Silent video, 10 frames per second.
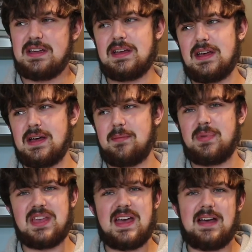
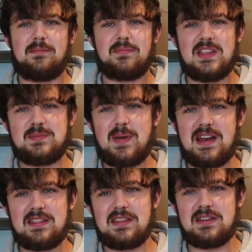But yeah, it's
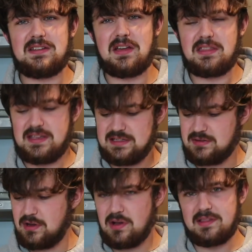better than nothing,
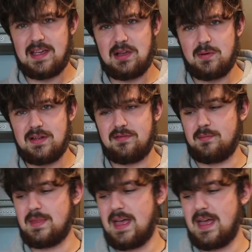so I got 10 quid from